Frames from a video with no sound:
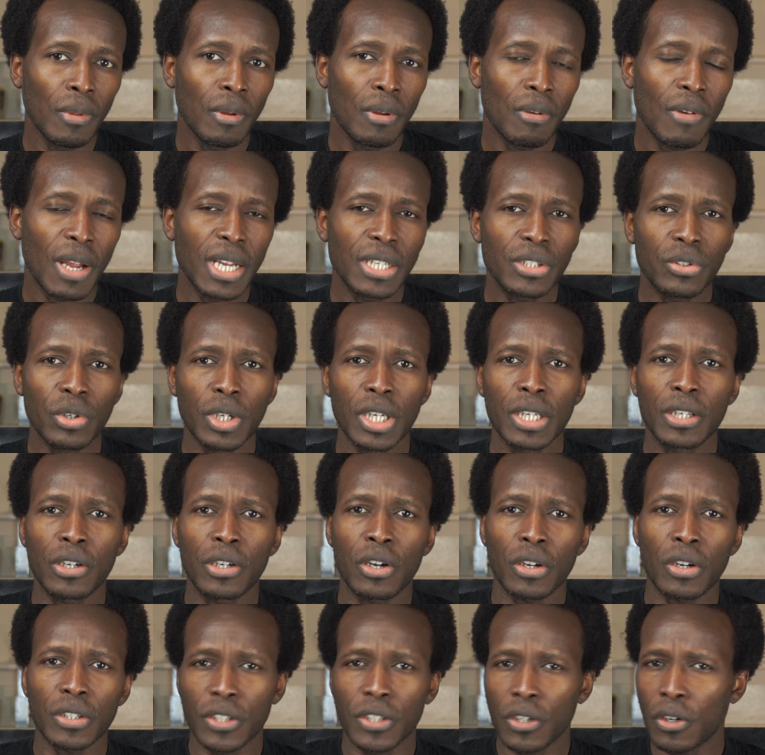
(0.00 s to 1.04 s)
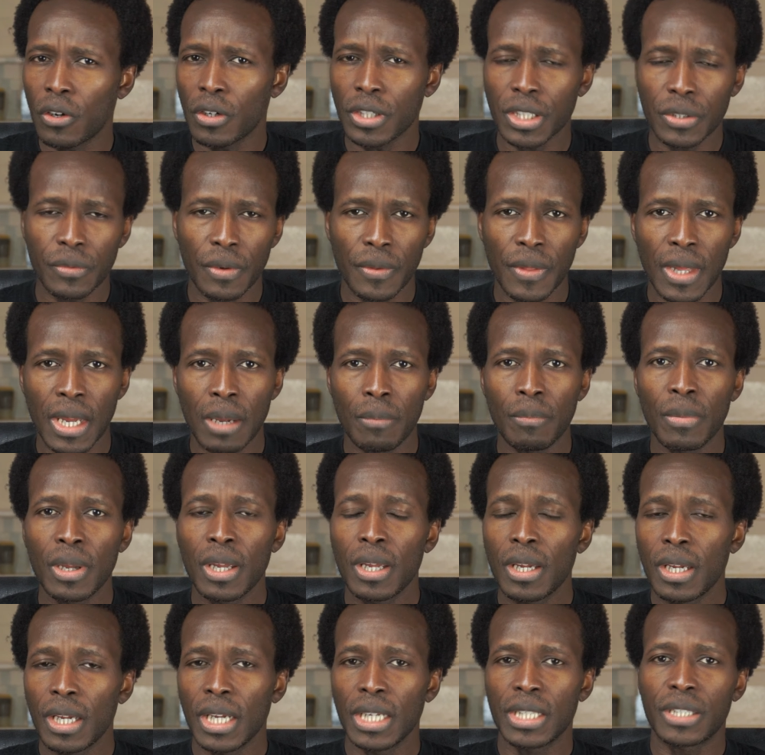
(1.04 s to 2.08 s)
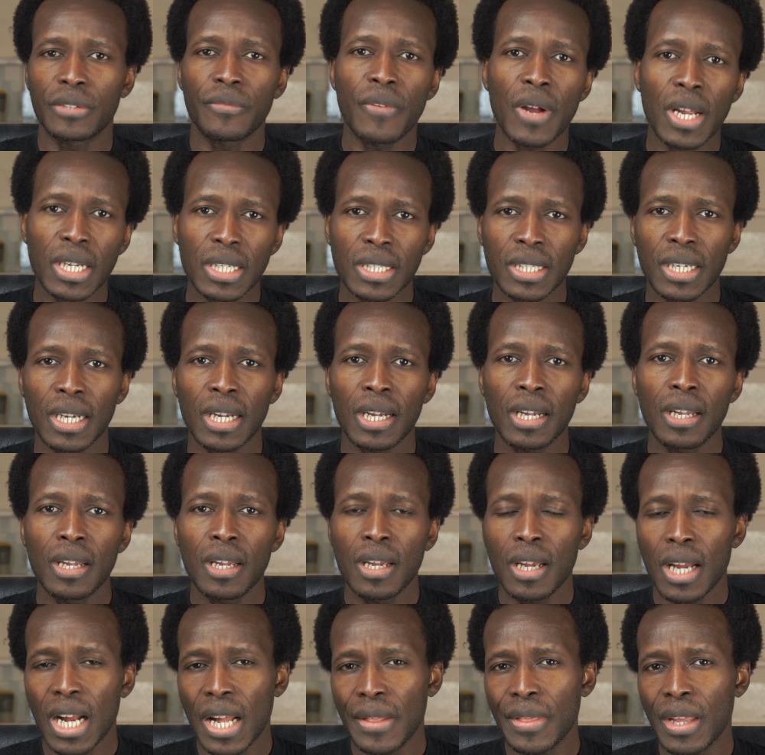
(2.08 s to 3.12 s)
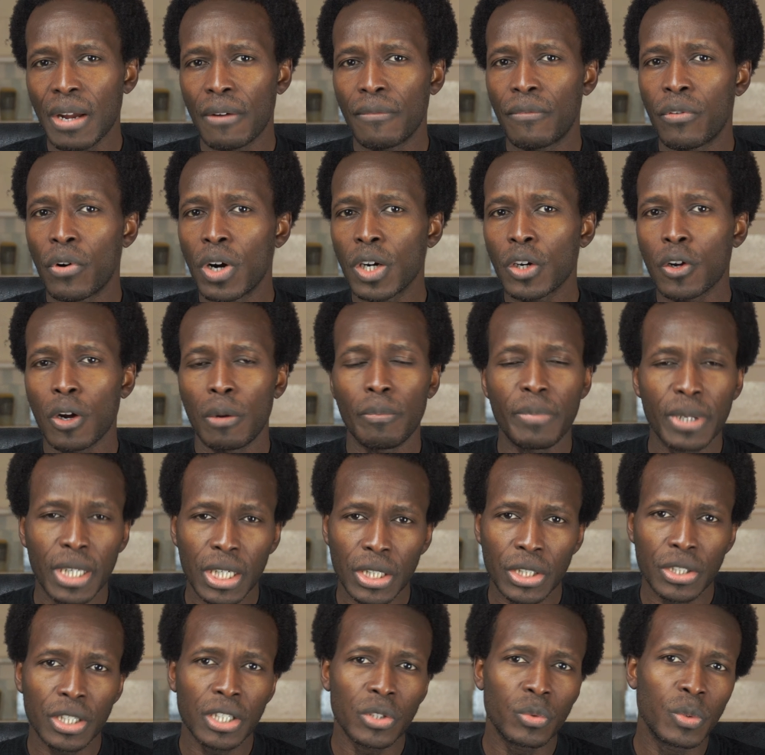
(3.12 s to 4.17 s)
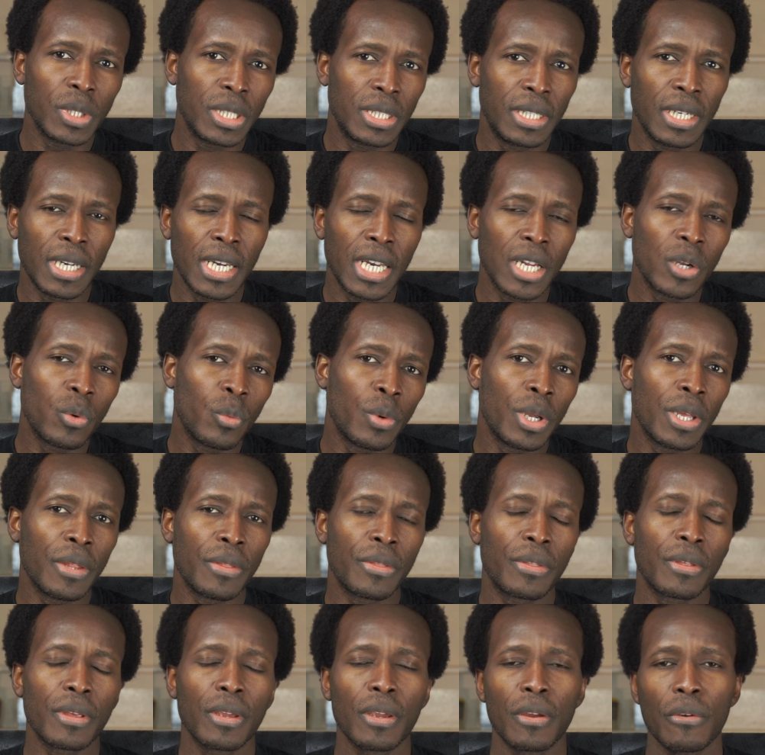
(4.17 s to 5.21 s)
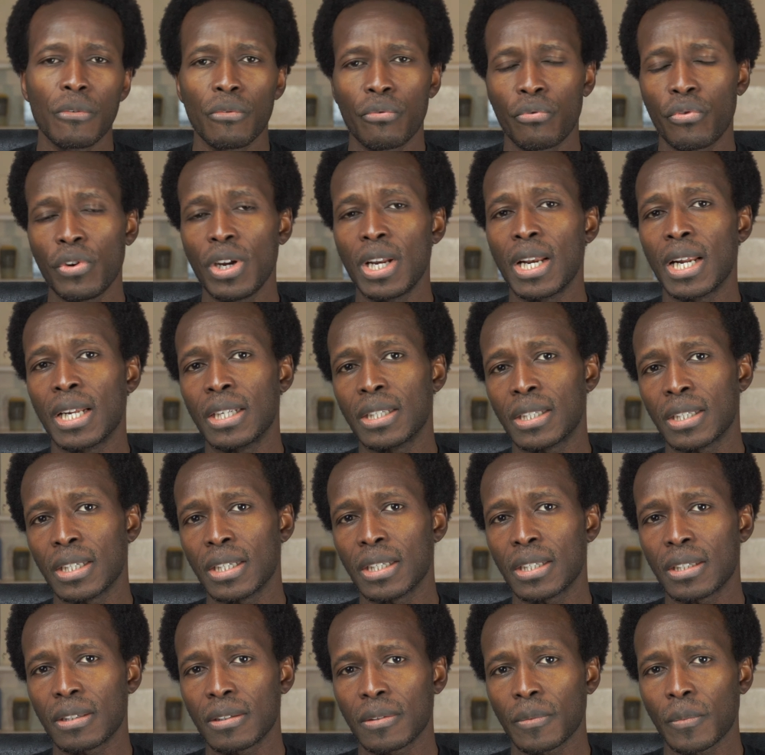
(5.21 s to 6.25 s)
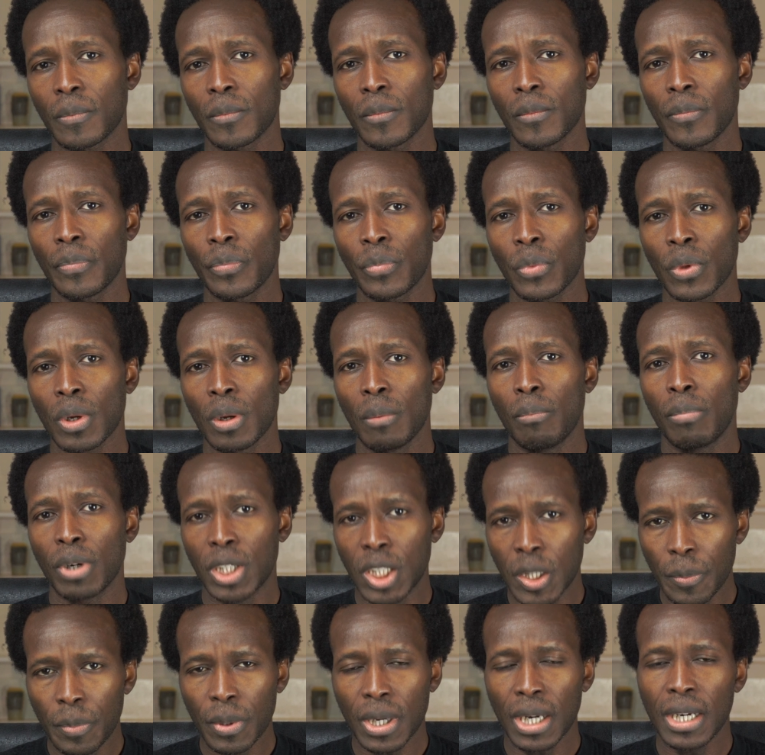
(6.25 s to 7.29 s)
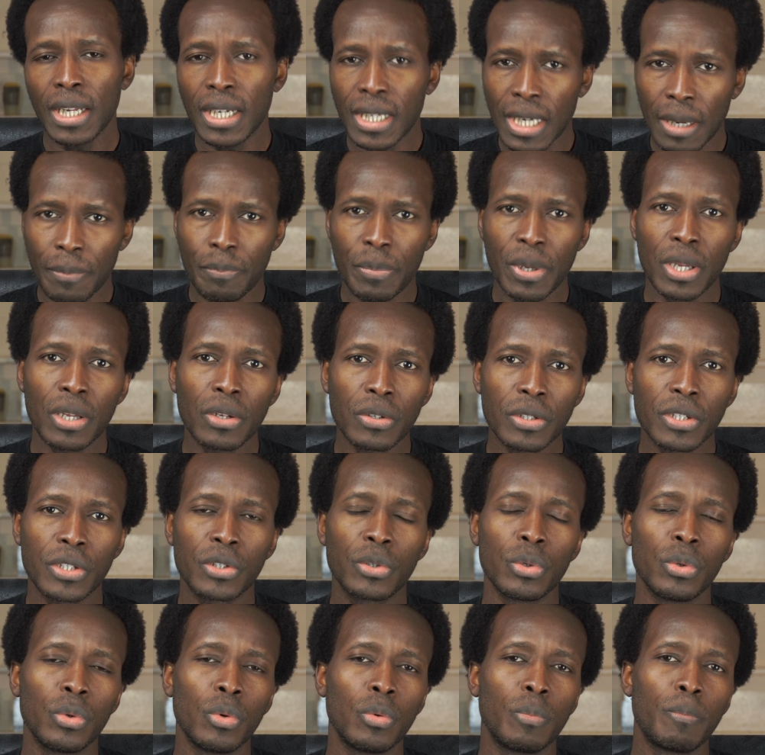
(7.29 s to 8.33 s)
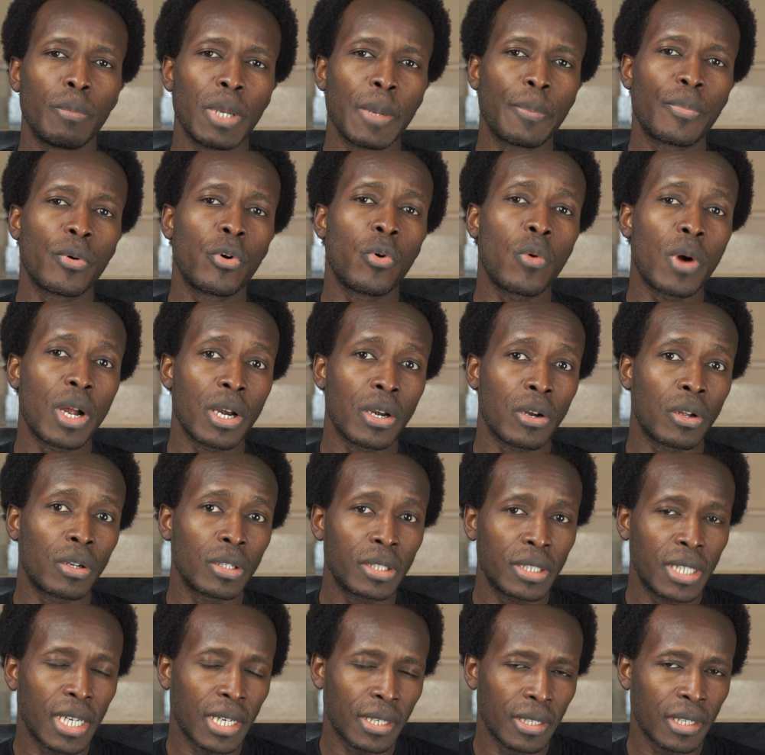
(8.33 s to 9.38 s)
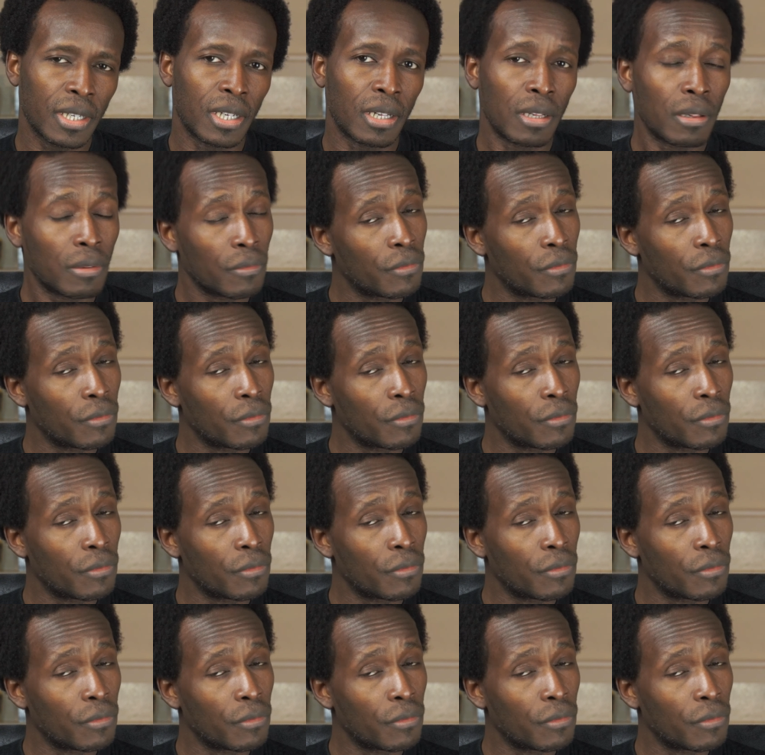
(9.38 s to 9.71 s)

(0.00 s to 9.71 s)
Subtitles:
Right? So it cuts costs for them, it's faster, and they avoid complications with dealing with freelancers. But typically it appeals to people who are non-technical